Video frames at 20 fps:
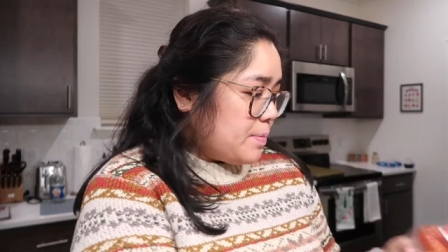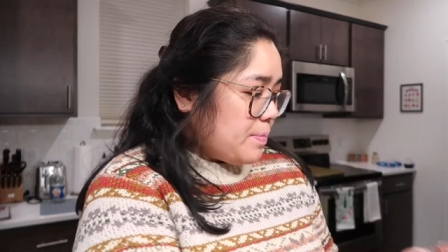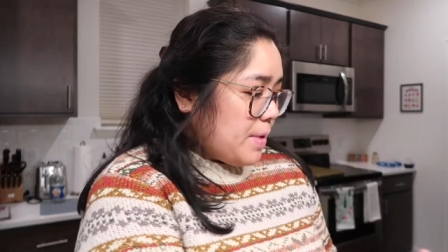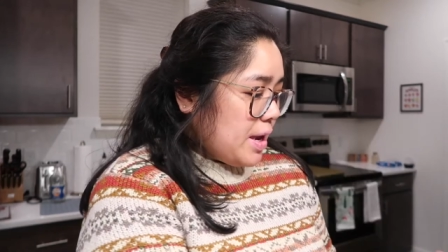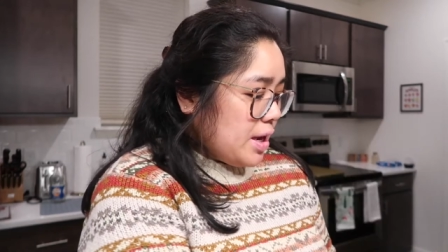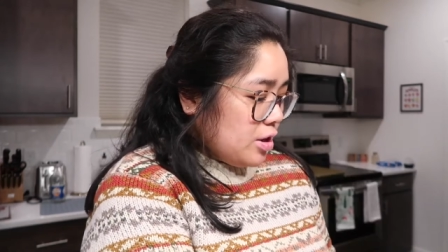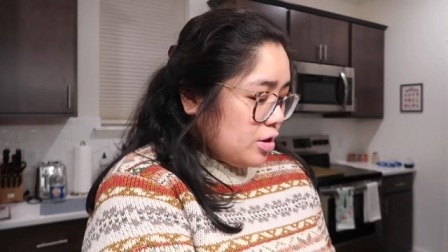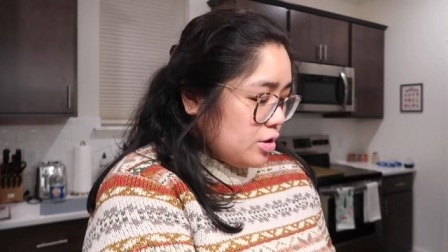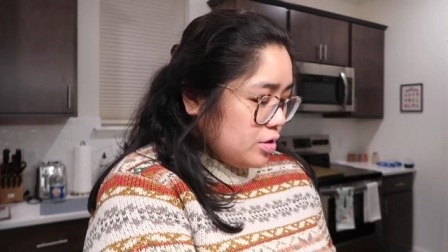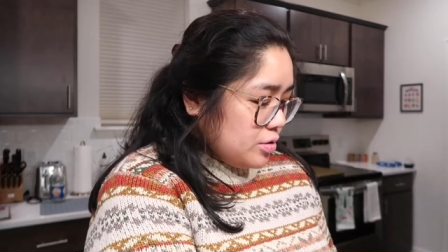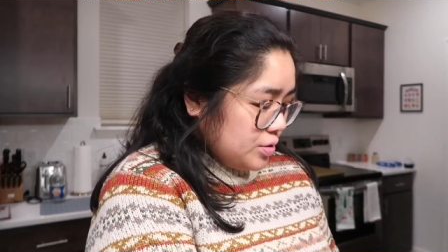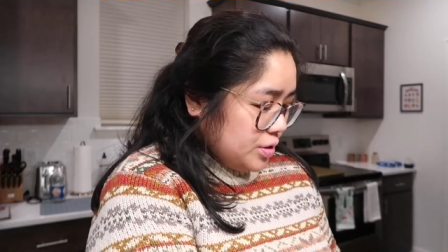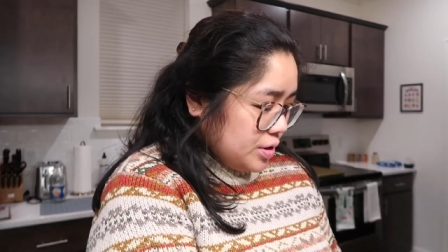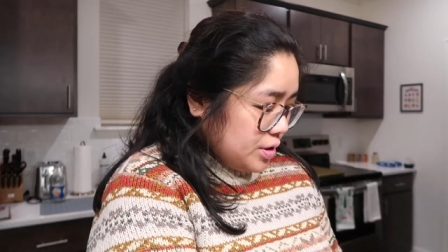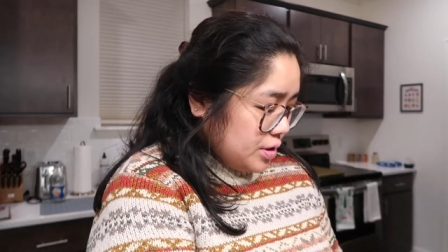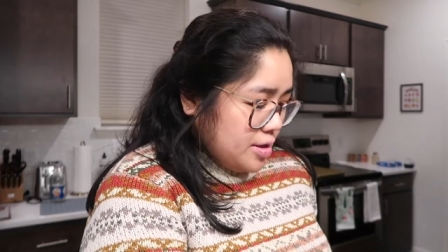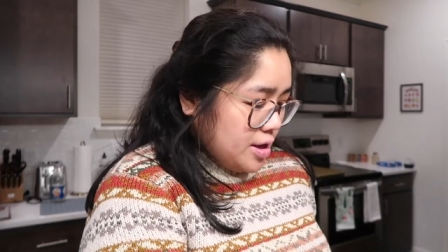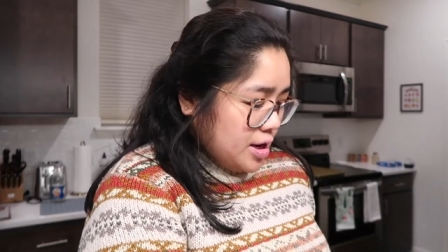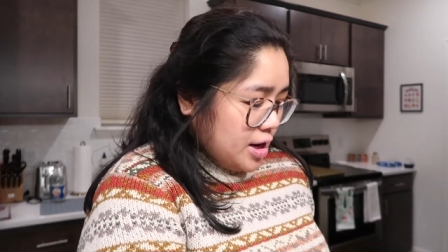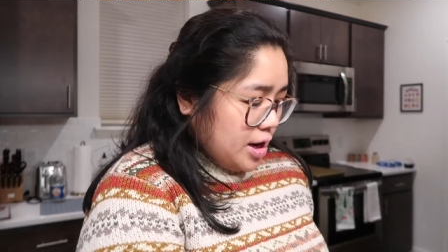tomatoes.
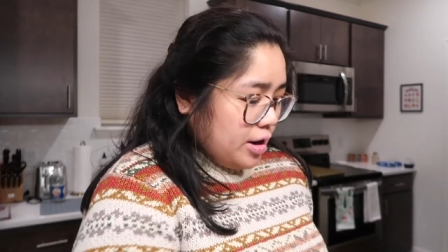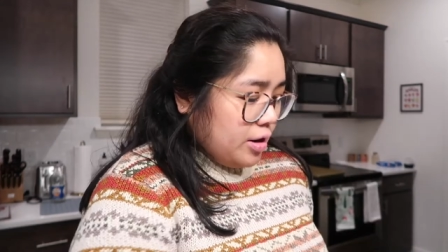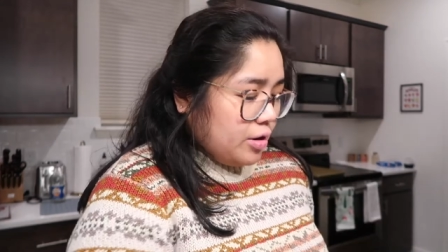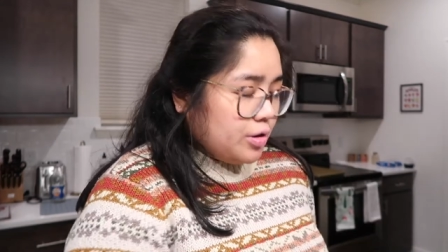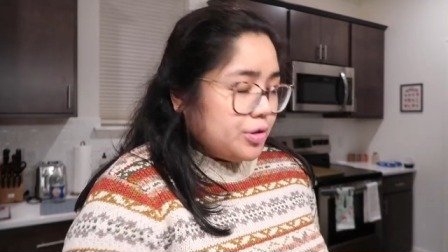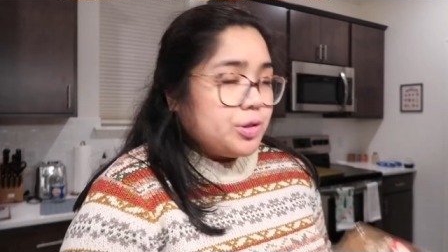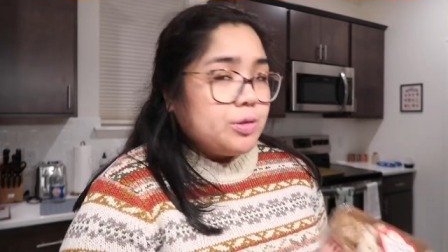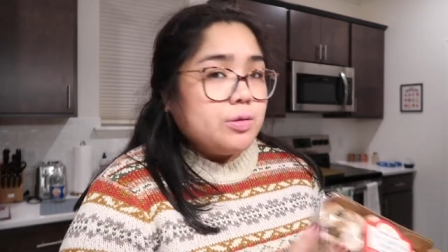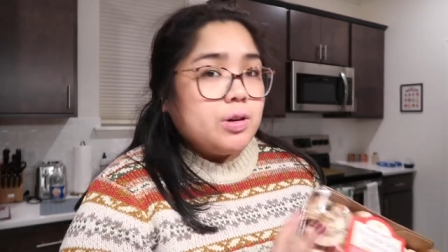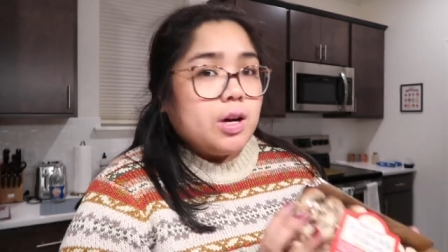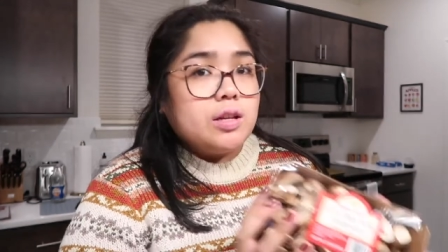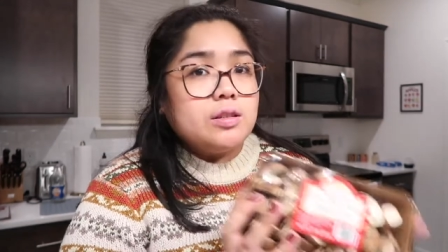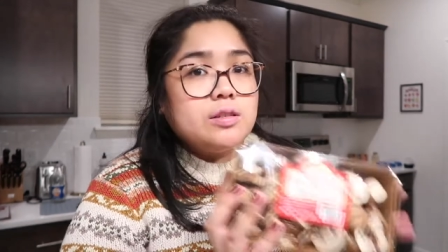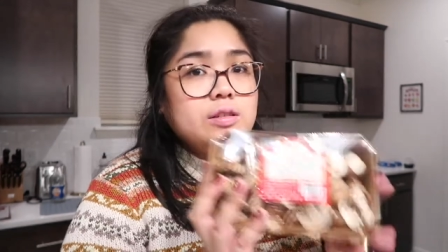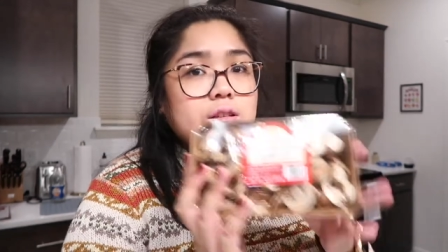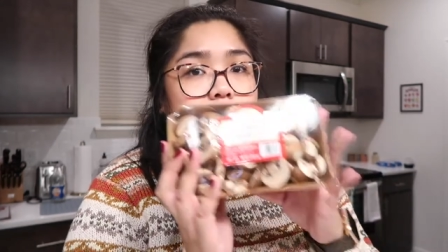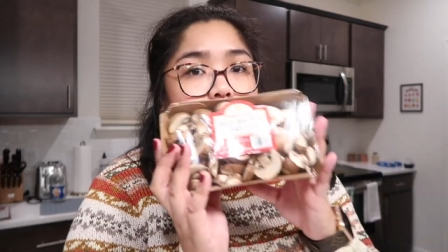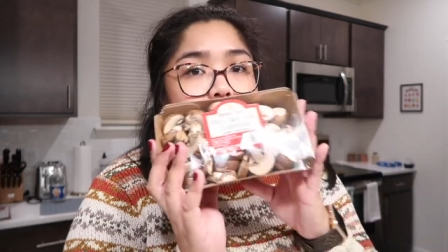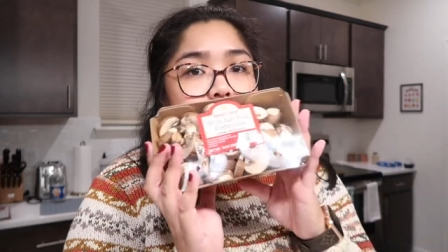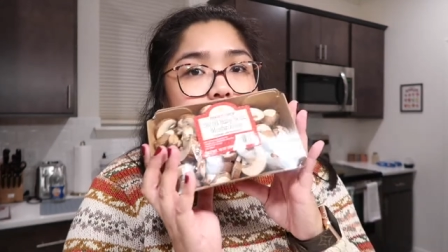And then I also got
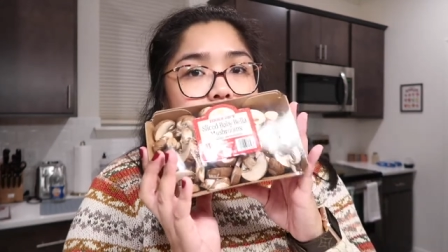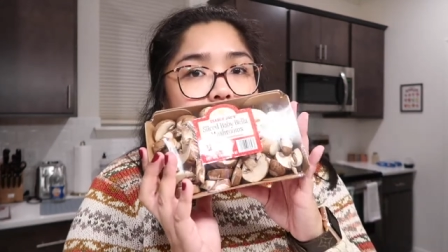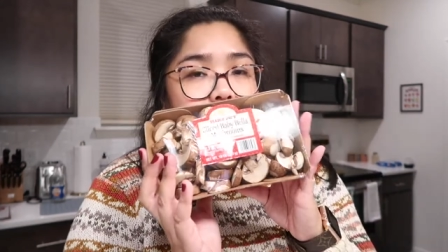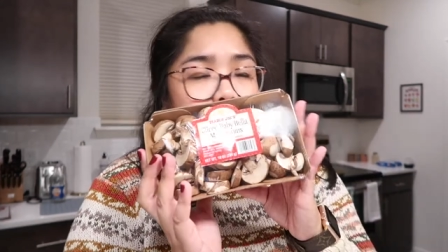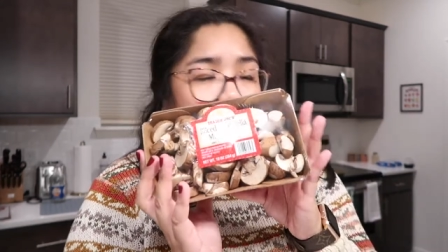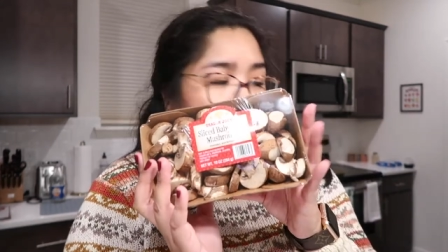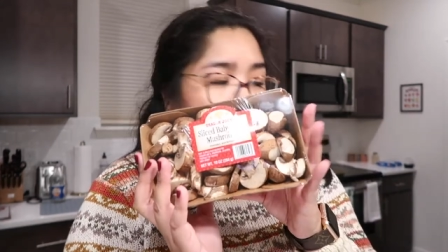some